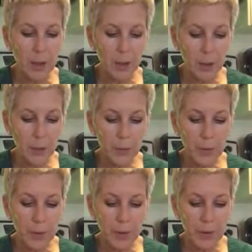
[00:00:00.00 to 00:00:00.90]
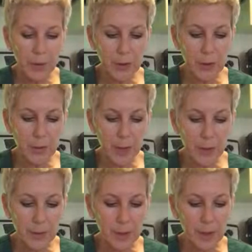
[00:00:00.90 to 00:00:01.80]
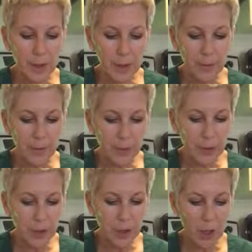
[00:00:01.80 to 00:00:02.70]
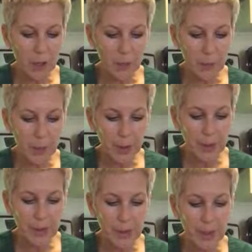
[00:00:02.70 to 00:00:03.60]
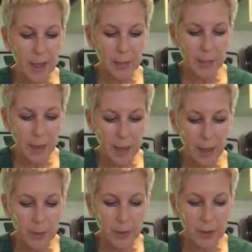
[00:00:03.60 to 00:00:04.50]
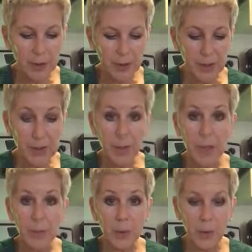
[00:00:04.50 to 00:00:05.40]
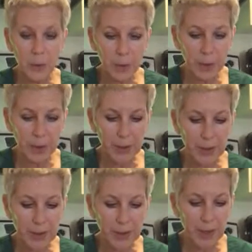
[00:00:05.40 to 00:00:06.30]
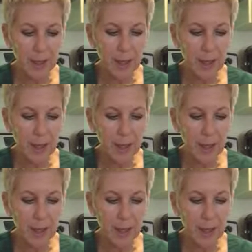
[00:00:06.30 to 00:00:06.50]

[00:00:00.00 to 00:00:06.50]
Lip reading: Go forth unto the mount and fetch olive branches and pine branches and myrtle branches